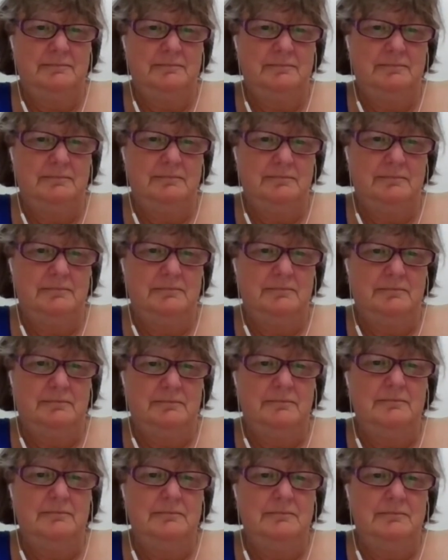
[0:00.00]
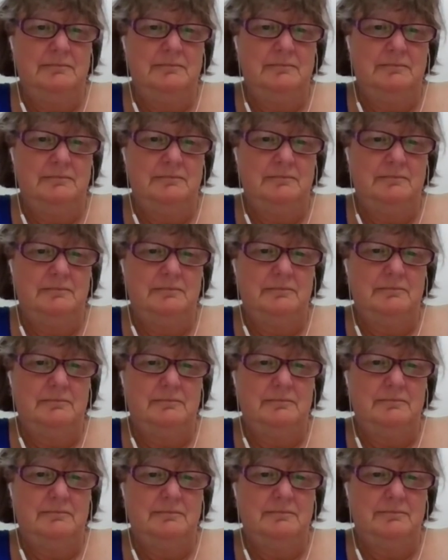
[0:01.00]

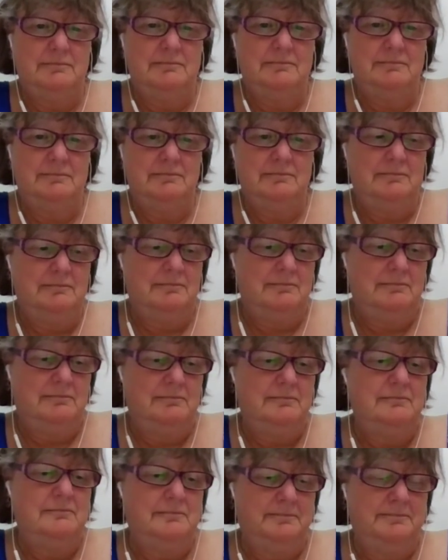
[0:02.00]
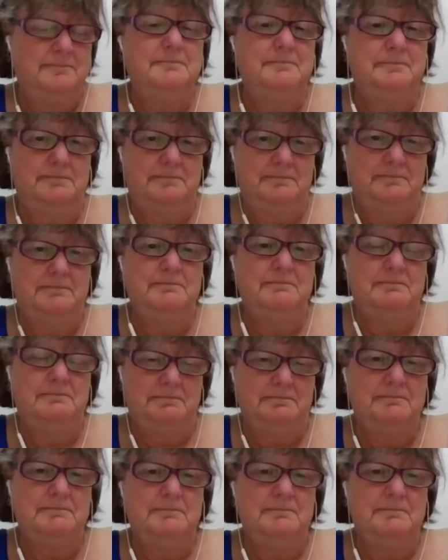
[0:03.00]
(silent)